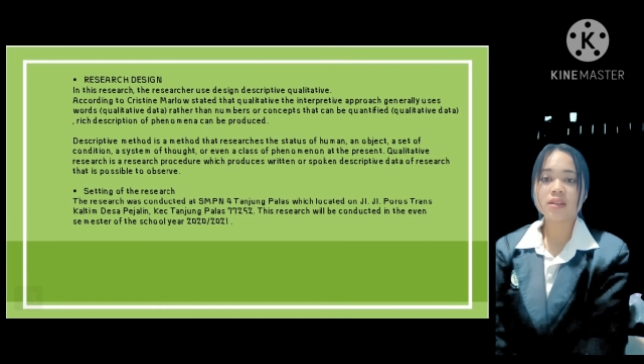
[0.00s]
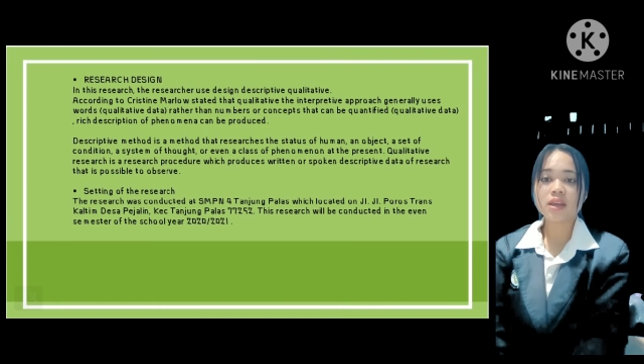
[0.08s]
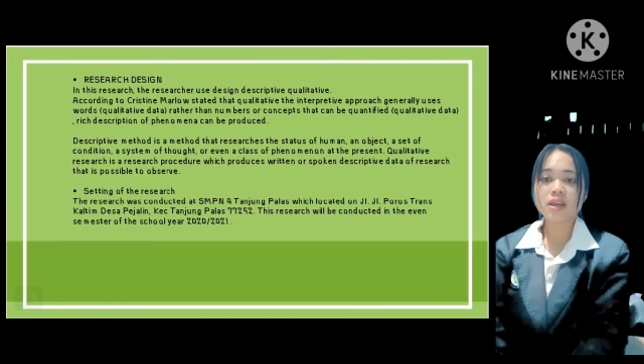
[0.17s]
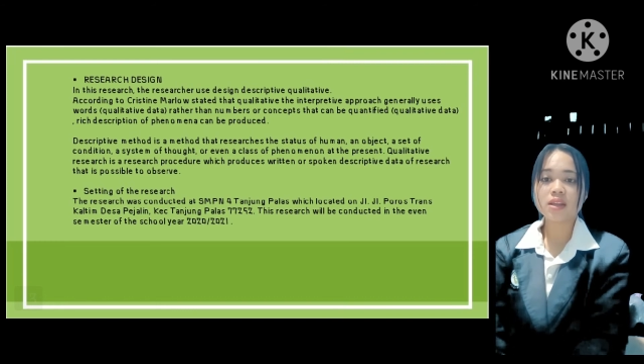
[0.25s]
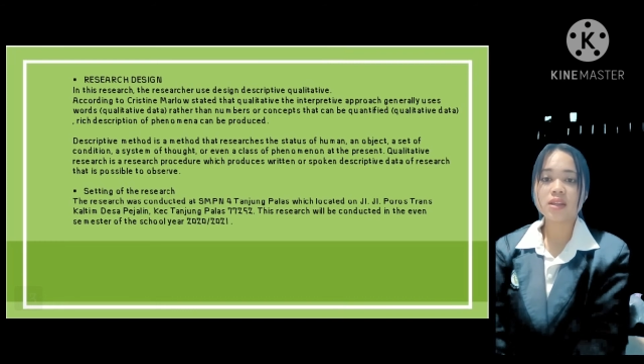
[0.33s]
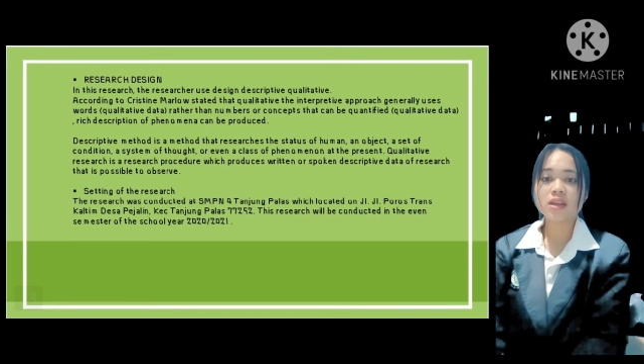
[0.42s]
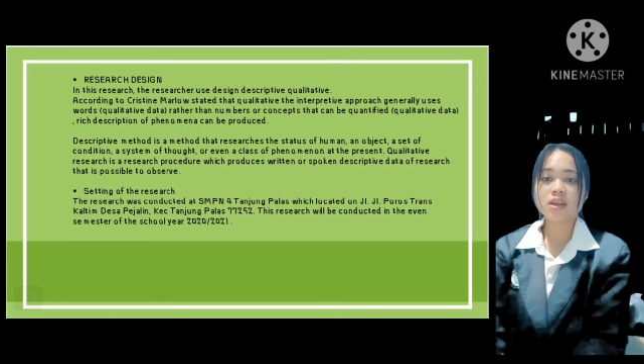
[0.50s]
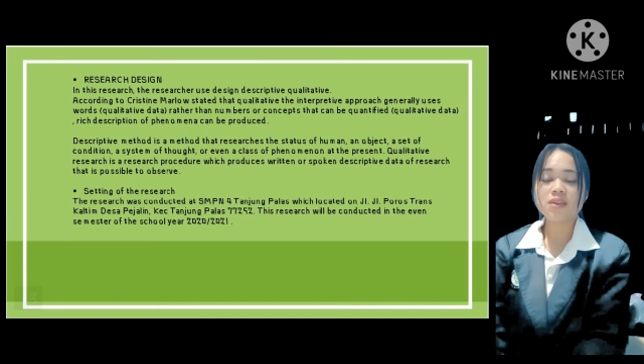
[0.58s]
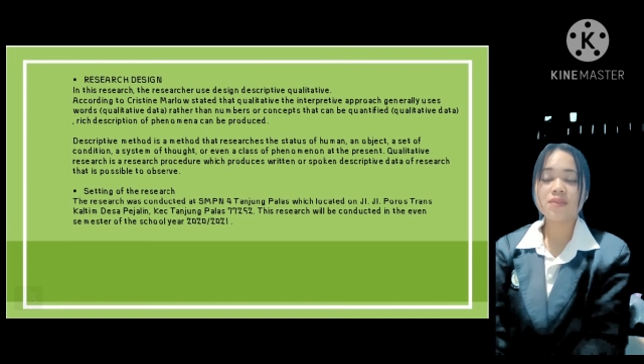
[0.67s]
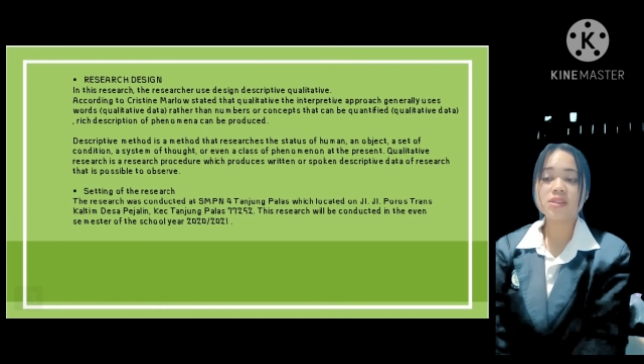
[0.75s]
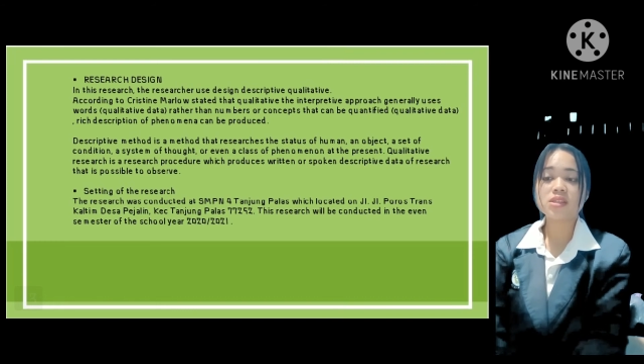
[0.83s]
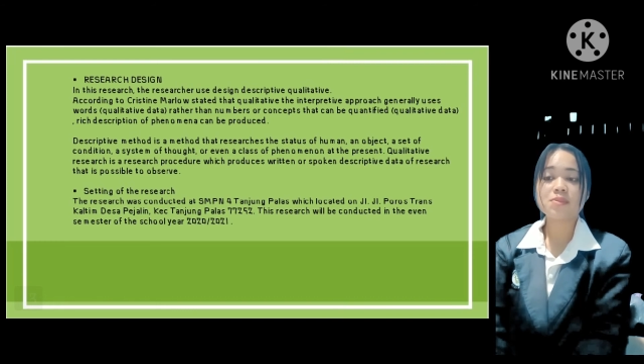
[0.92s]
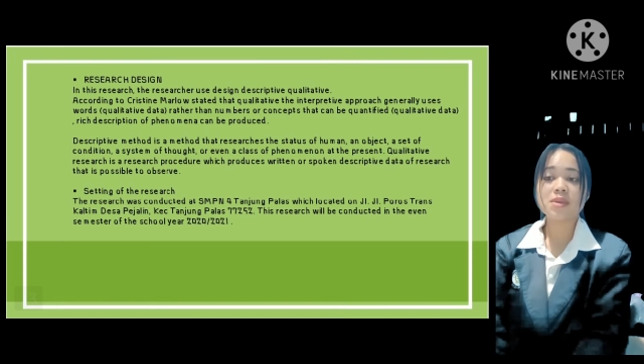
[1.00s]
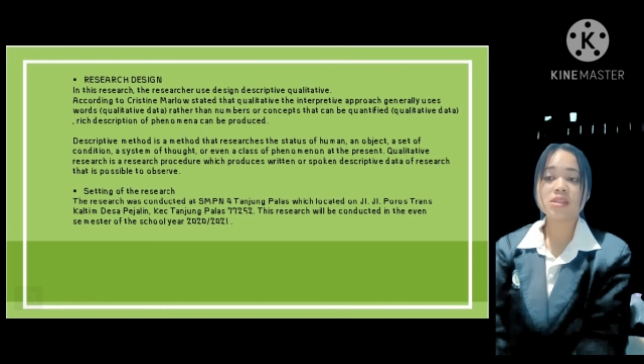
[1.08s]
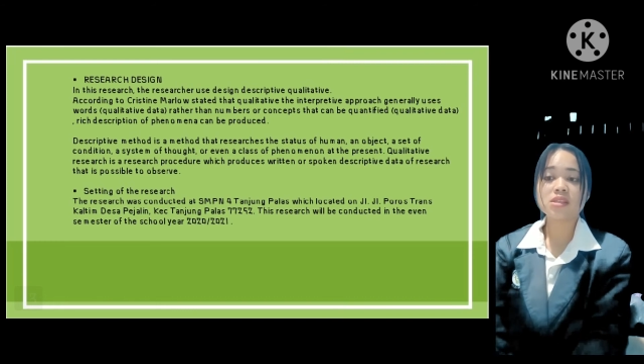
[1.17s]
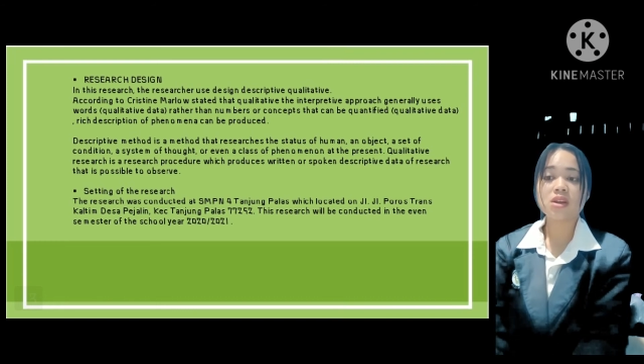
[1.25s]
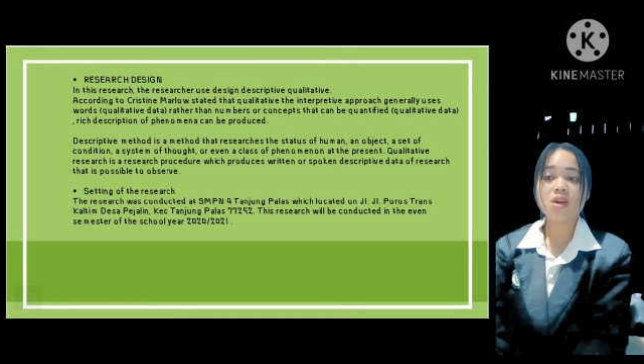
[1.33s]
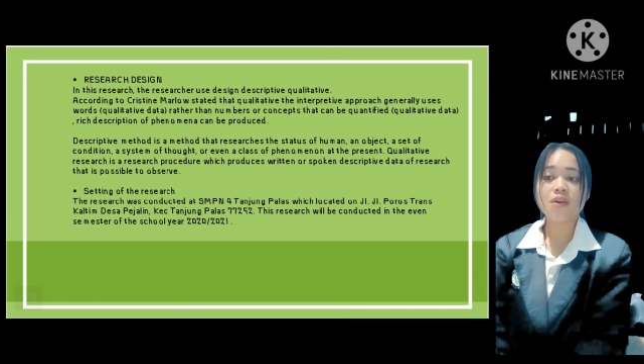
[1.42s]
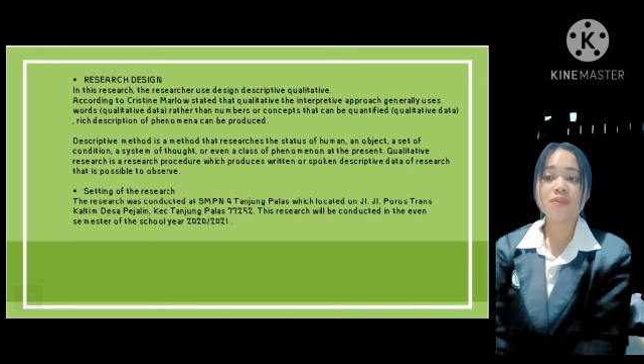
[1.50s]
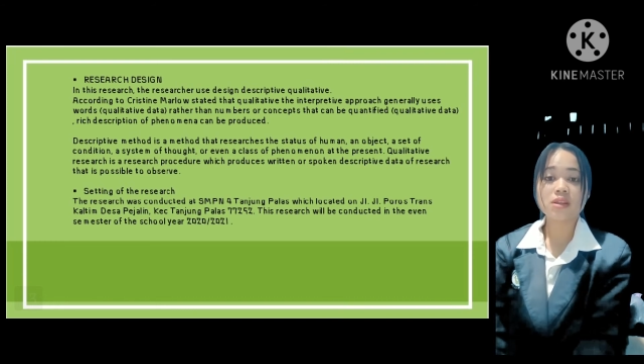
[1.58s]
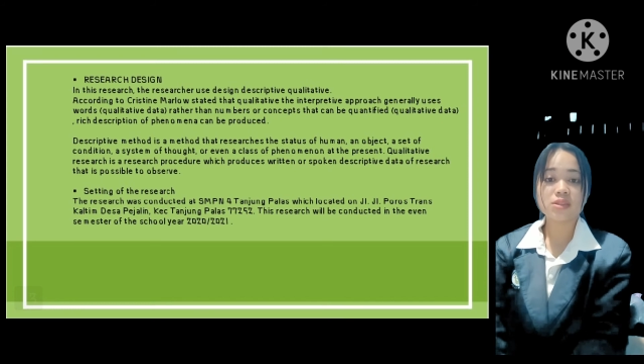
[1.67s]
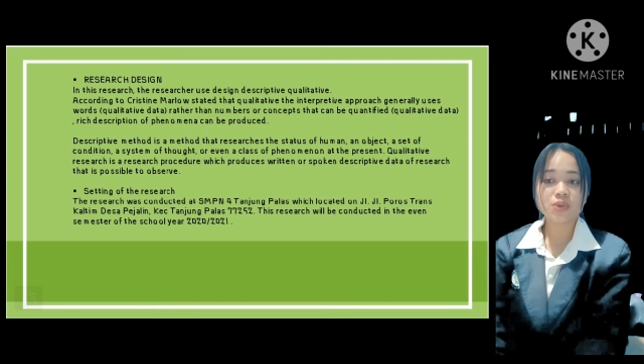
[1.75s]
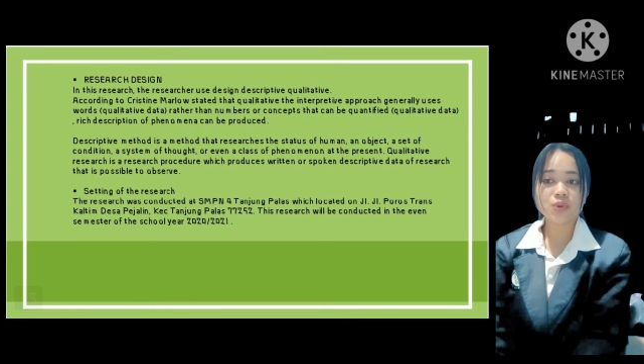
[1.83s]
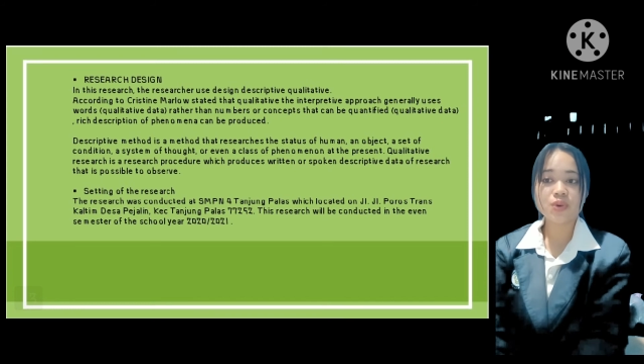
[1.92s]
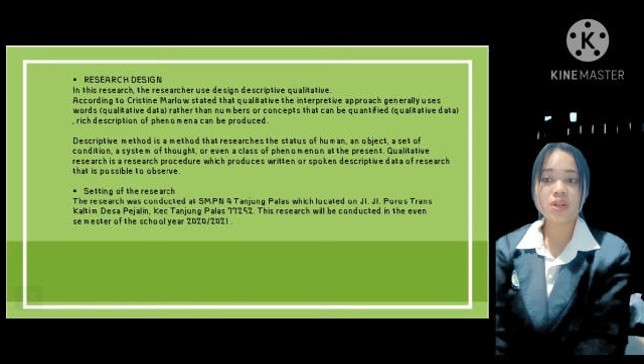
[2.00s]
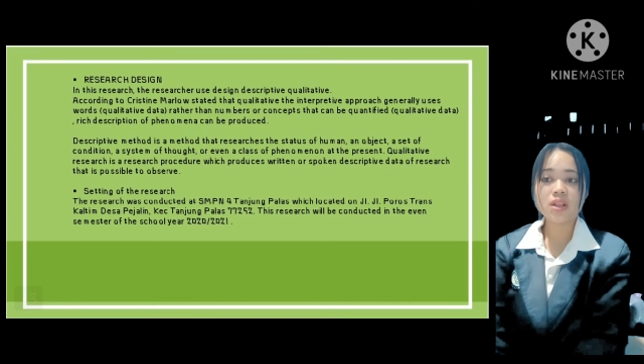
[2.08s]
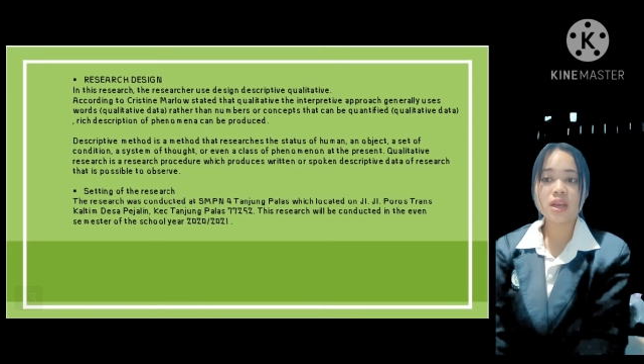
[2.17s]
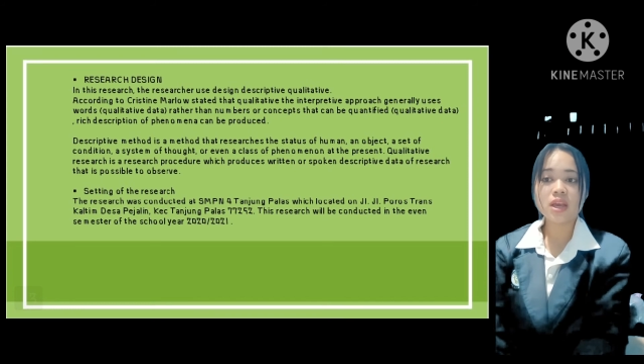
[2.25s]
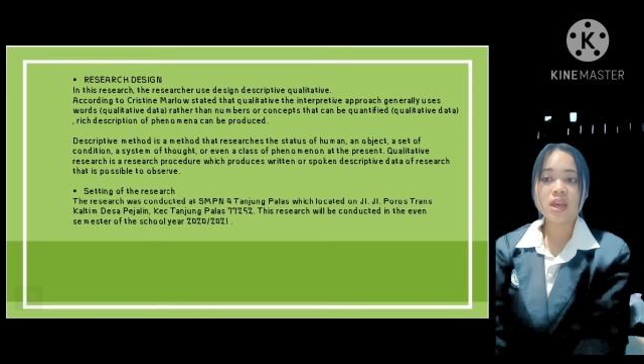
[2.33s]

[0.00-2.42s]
in the even semester of the school